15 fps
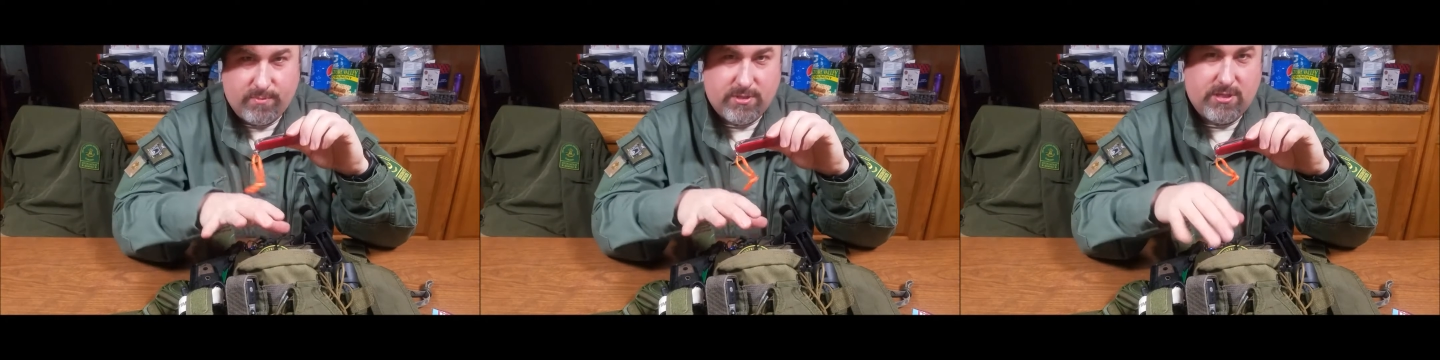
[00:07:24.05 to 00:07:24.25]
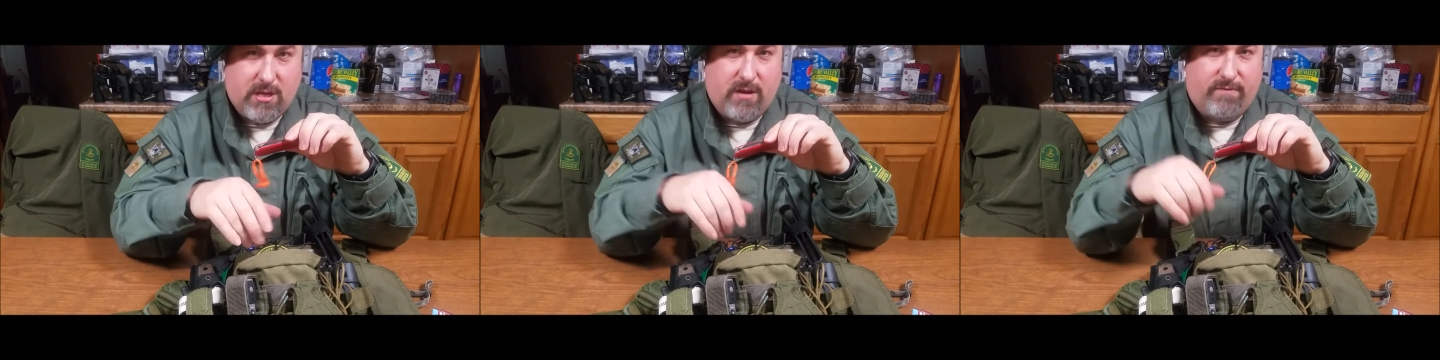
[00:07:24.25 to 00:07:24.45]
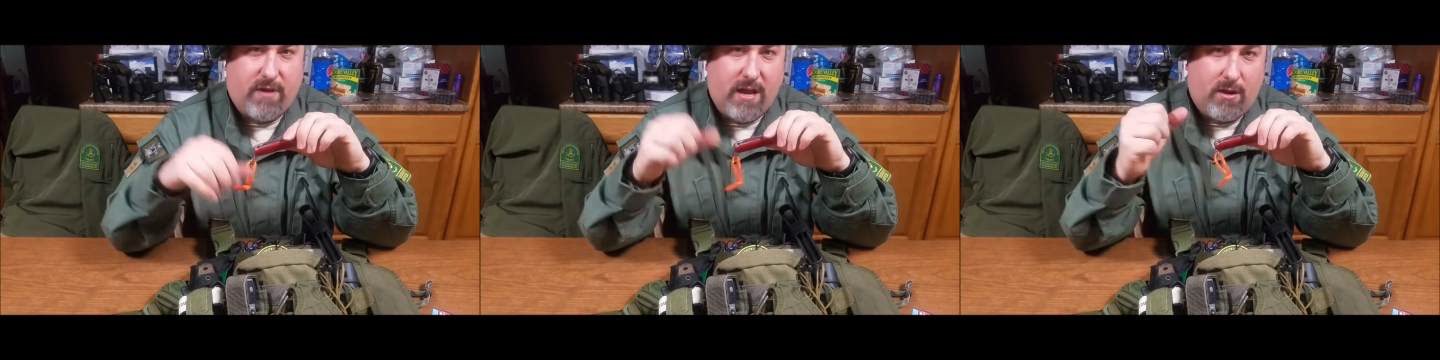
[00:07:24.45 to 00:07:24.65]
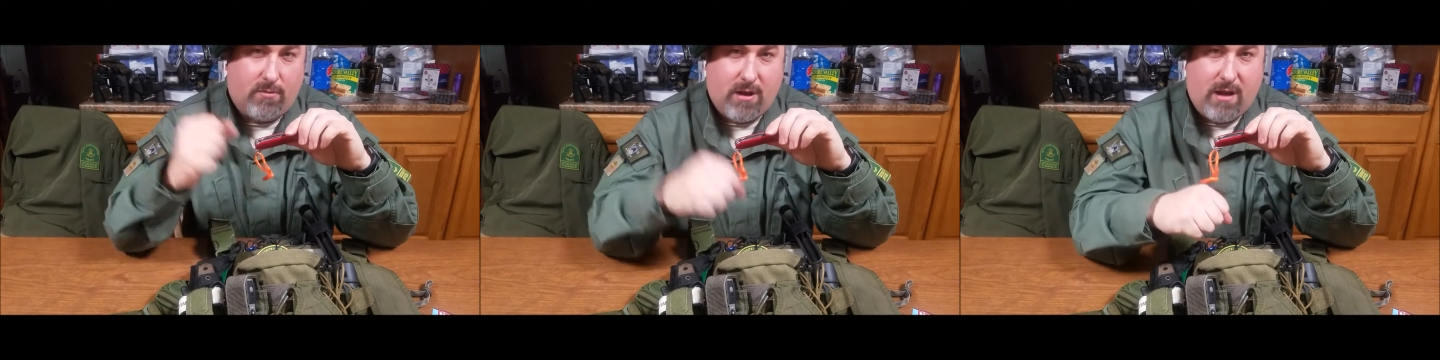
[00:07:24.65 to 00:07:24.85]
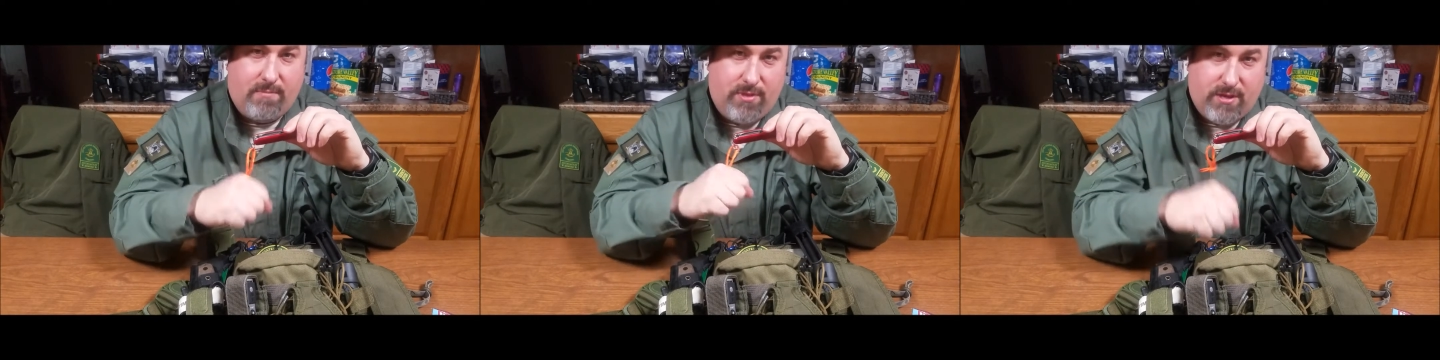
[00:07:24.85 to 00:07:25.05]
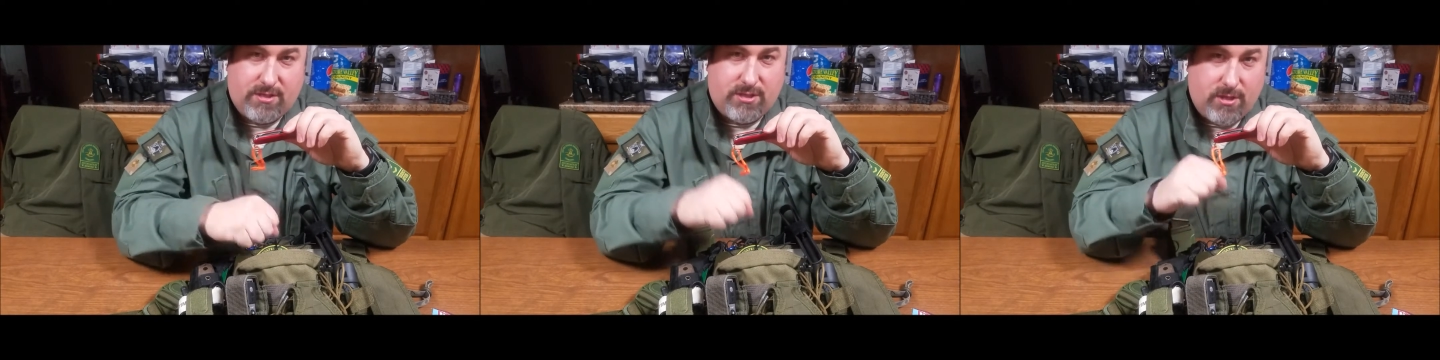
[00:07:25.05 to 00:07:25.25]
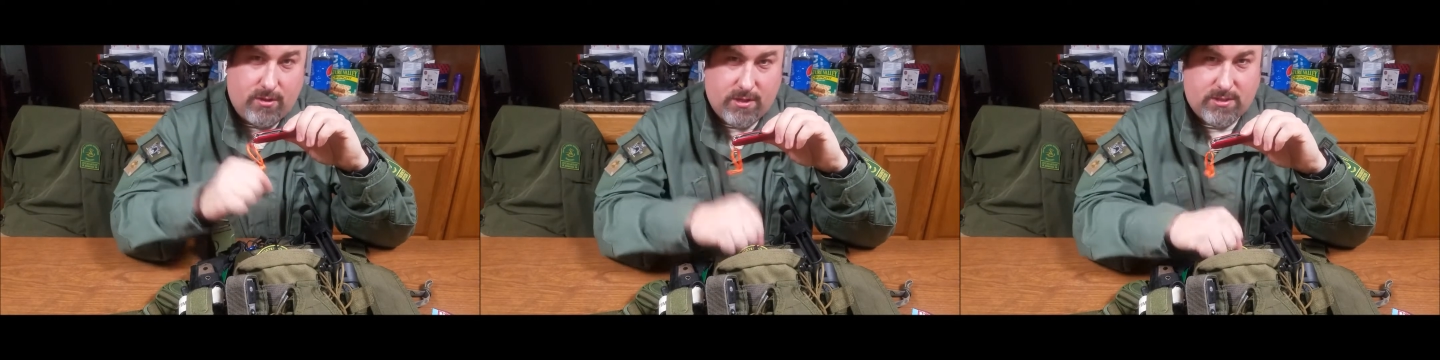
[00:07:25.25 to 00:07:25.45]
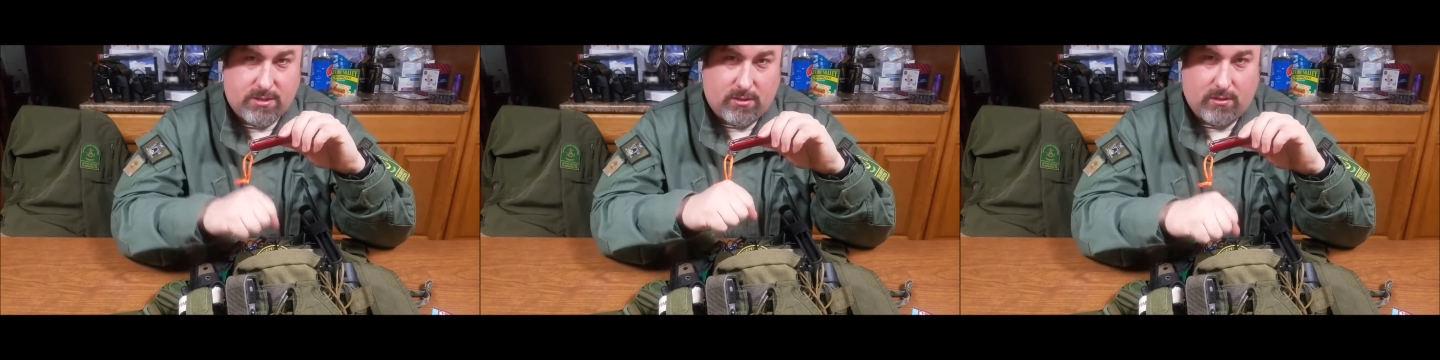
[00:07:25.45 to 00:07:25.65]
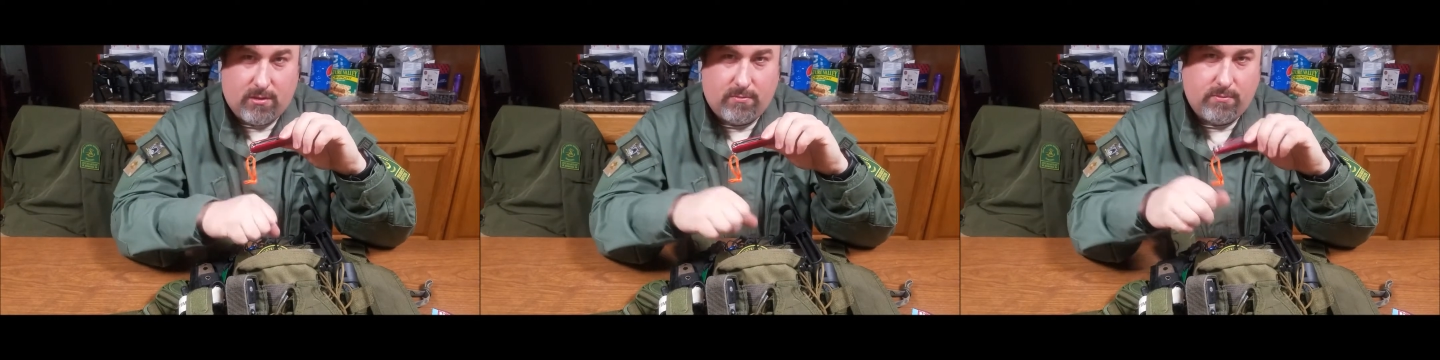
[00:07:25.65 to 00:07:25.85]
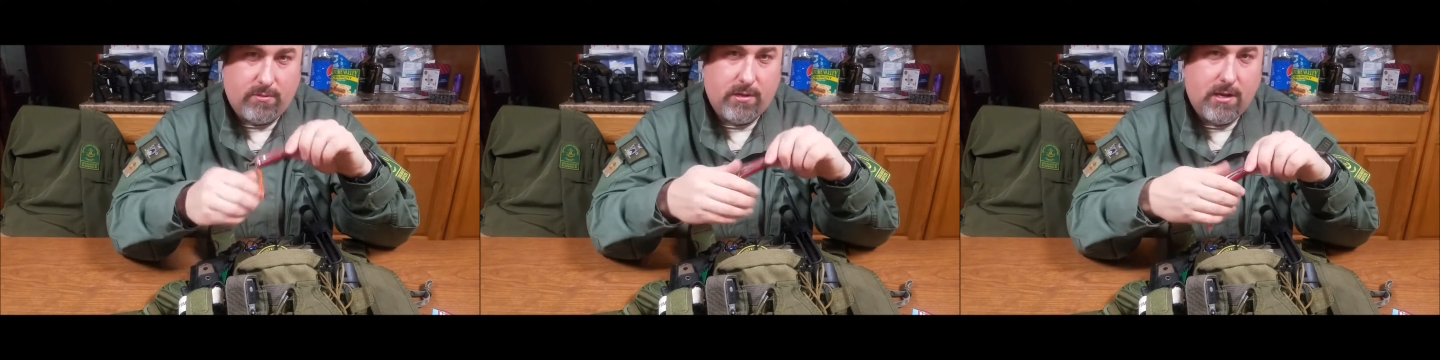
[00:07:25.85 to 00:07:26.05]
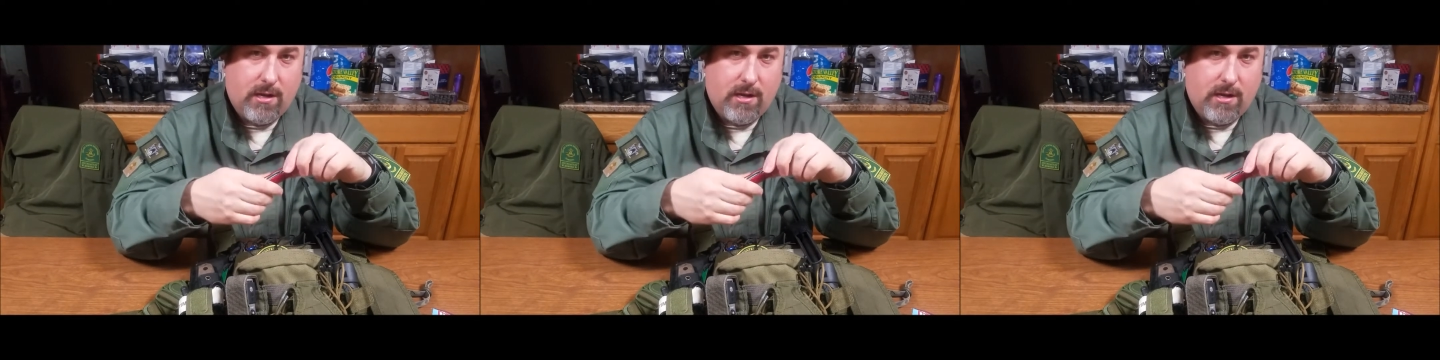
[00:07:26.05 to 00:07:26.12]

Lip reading: is that if I grab this and this alone,